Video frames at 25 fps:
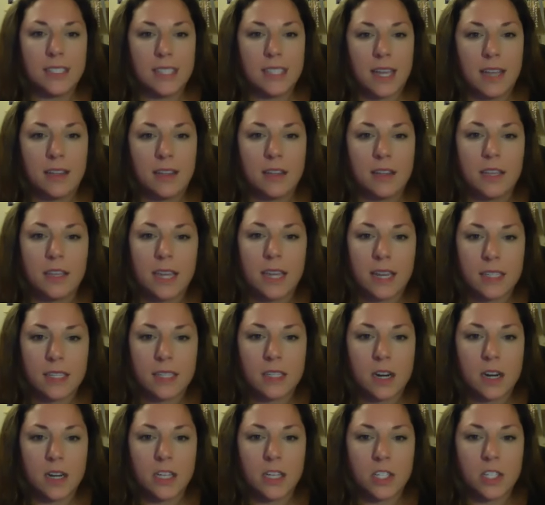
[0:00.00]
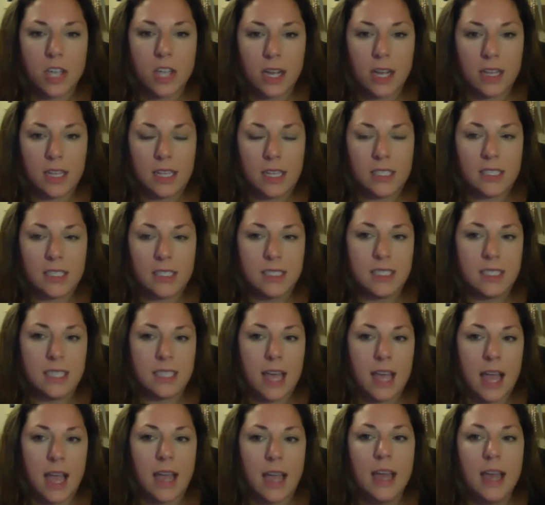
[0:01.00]
send getting started checklist and
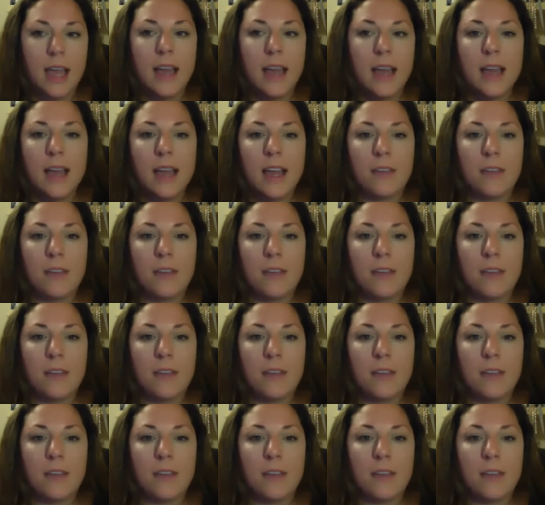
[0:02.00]
say,